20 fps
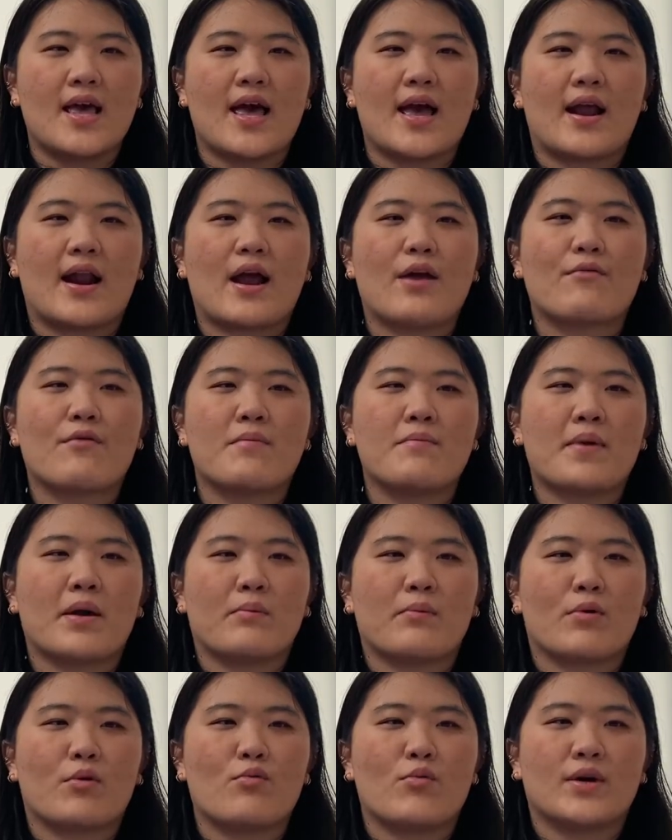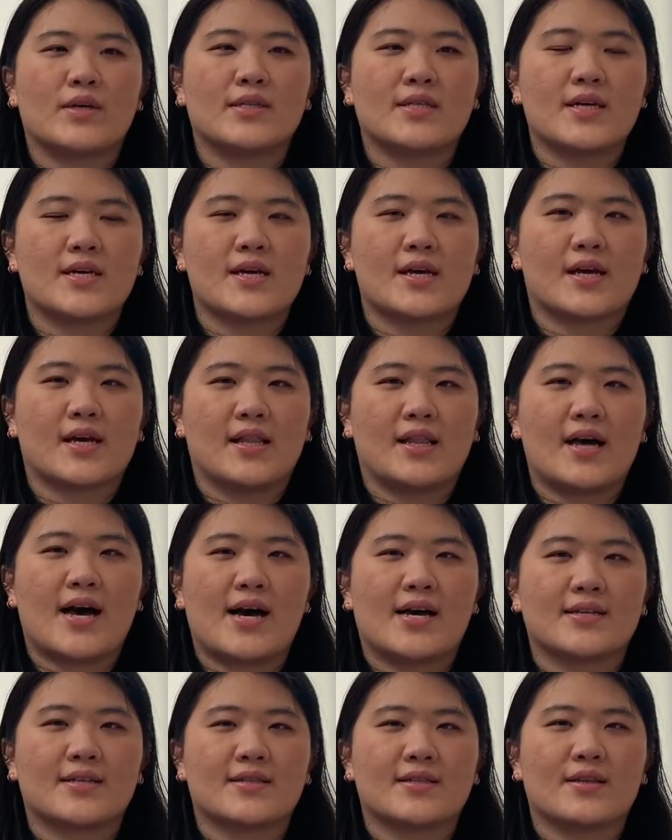And I remember one day in
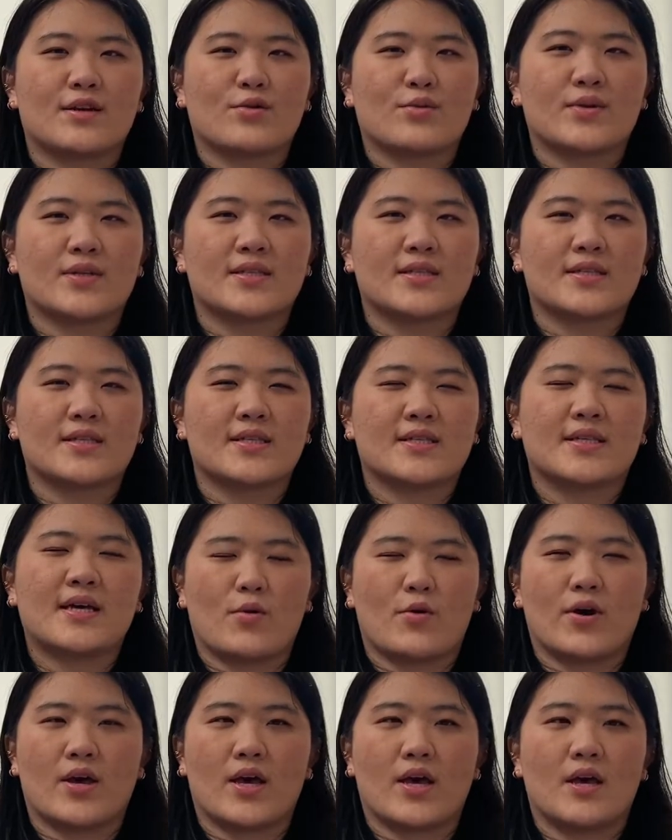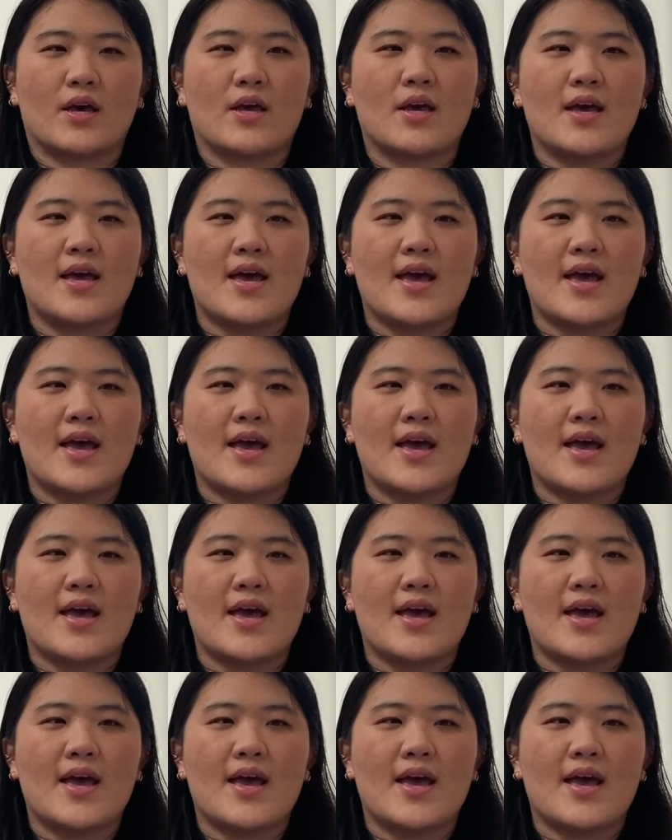class, there was this boy